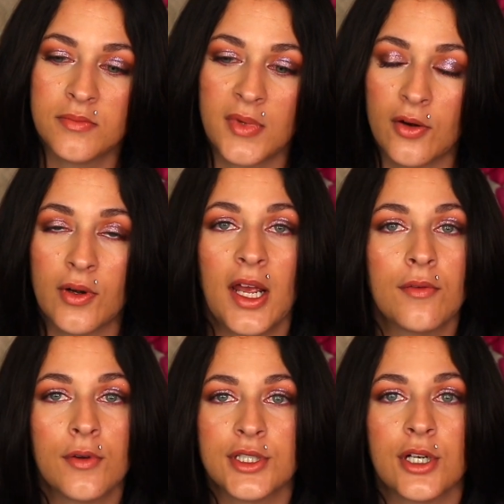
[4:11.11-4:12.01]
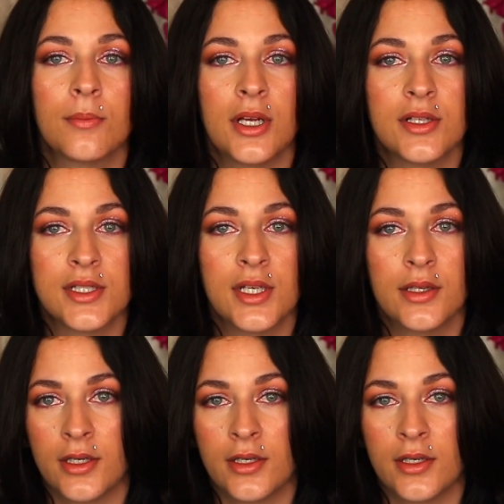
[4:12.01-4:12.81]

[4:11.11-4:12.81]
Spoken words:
they don't have a return policy on there.